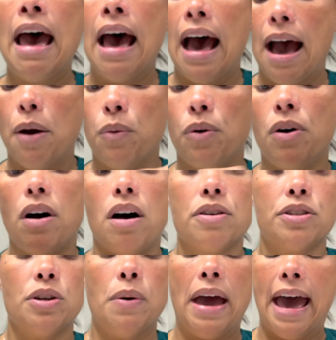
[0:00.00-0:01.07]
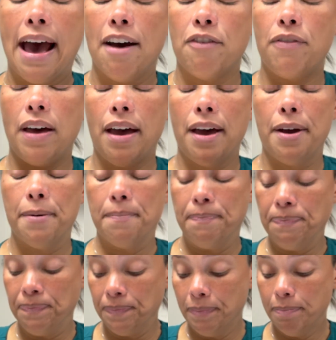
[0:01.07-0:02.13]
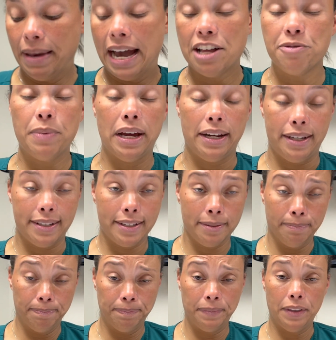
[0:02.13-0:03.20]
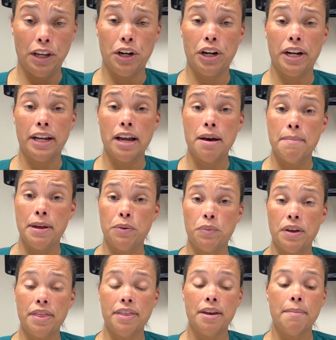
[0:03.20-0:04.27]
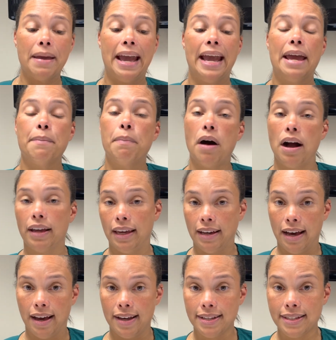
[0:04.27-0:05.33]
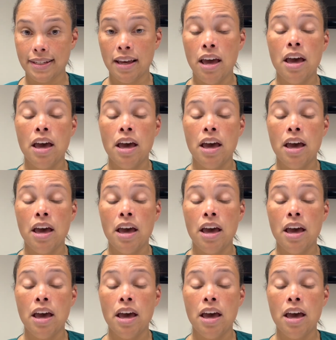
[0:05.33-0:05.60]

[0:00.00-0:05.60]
I will also have badge buddies that are going to come in with them, and pocket guides